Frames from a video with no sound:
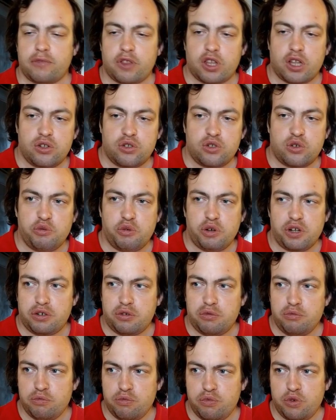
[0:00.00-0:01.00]
So
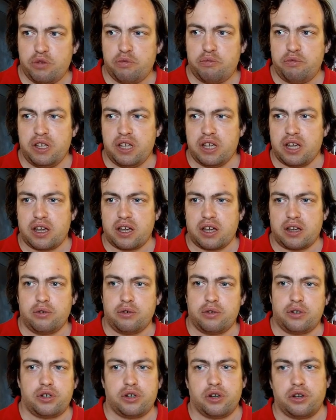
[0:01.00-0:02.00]
what would be a good
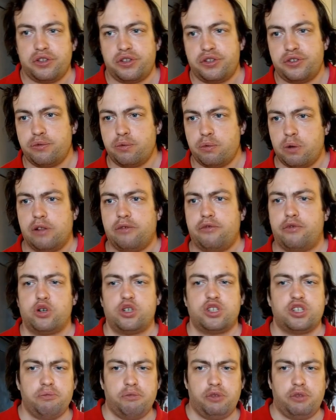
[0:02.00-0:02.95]
choice? Well, for symbol